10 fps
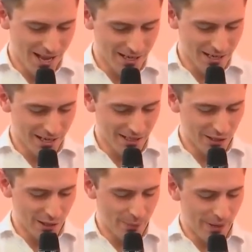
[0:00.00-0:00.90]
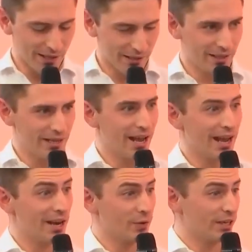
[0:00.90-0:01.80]
And it's about the
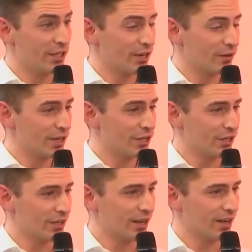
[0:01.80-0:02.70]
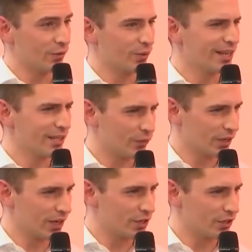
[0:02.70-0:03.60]
hair regeneration and
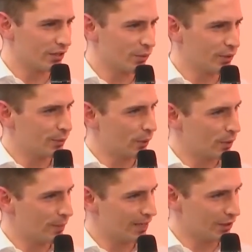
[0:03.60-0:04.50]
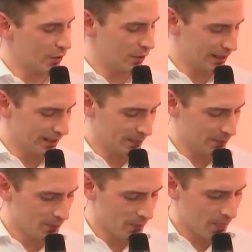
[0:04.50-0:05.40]
redensification that we spoke about earlier.
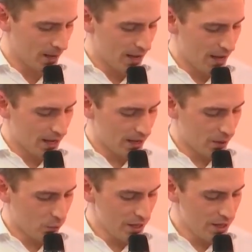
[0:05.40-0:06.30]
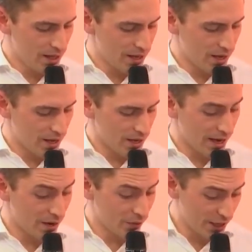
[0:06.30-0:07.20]
With
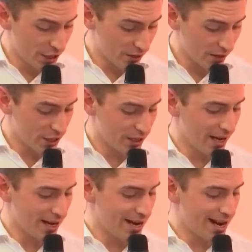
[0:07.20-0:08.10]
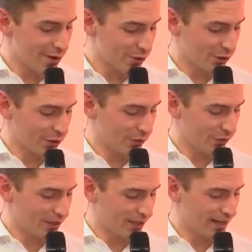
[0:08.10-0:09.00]
hair regeneration and
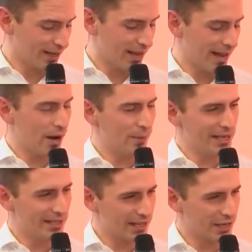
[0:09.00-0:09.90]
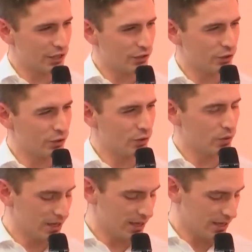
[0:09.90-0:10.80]
Nanosoft, how many sessions do
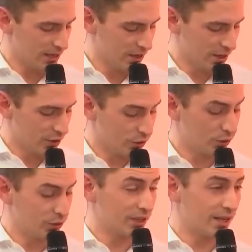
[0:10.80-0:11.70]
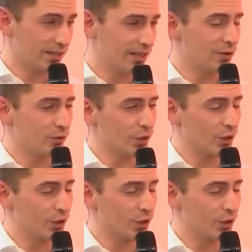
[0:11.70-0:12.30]
you need to start seeing